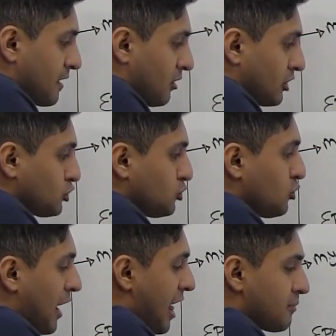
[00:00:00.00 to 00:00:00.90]
or
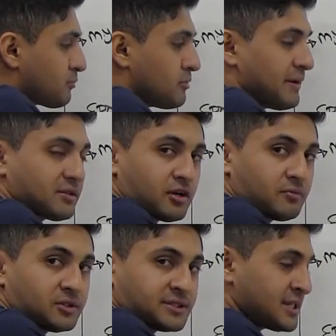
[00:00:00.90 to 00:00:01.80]
to help to make the
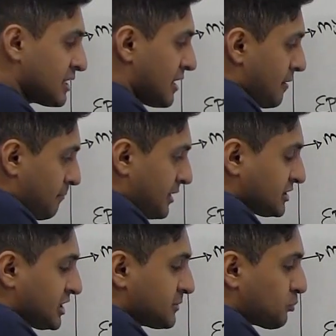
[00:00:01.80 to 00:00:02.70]
red blood cells,
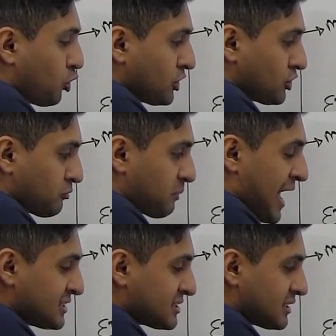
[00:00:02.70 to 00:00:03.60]
because this
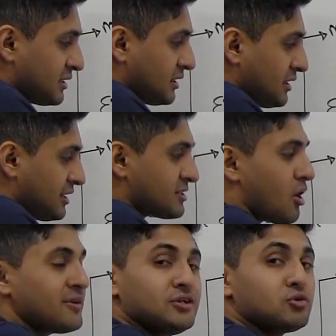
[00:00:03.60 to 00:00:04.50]
proerythroblast is
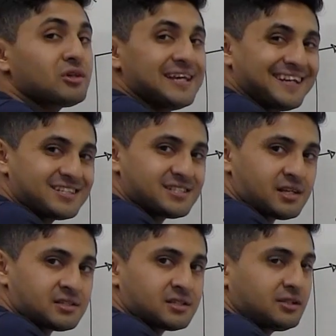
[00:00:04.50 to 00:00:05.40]
nucleated
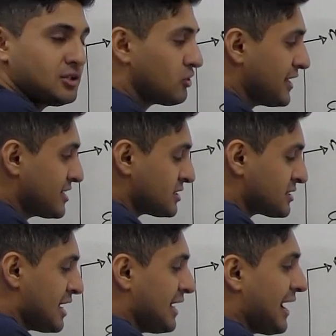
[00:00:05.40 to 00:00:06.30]
cells, and
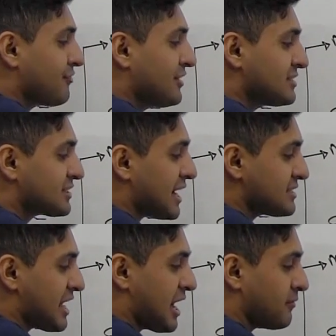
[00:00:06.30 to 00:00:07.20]
these
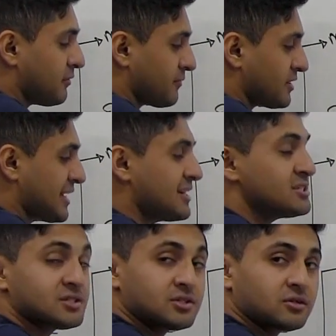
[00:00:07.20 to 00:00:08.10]
guys have a
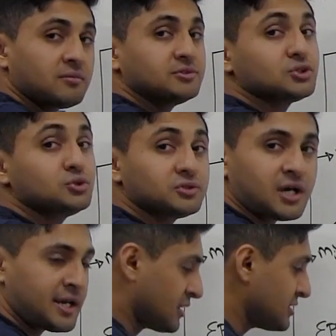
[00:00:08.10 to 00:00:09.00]
tendency to commit
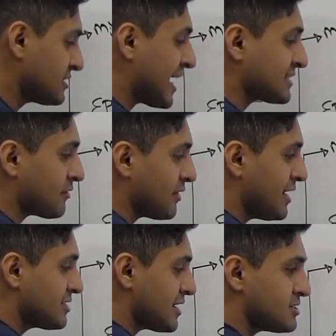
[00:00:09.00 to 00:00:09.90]
suicide. These guys have a
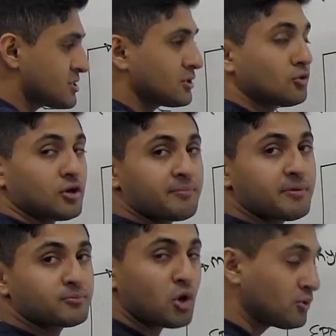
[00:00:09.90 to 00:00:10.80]
tendency to go
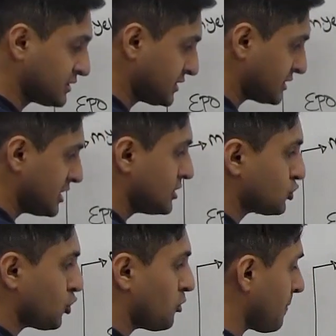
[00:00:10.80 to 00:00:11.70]
apoptosis.
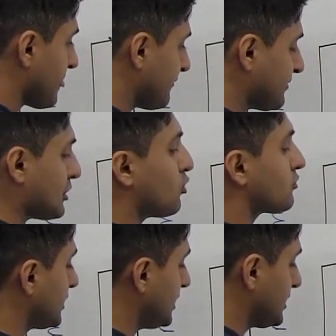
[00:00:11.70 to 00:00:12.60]
So if they
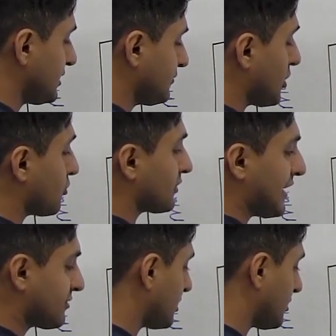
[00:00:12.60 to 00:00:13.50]
don't
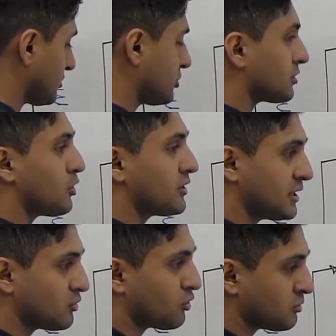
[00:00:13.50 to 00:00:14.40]
get the
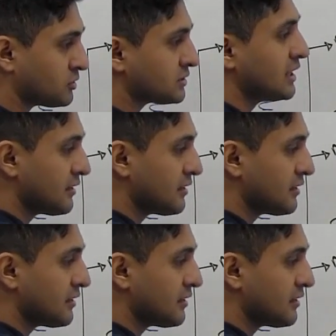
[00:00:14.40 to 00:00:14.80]
erythropoietin hormones,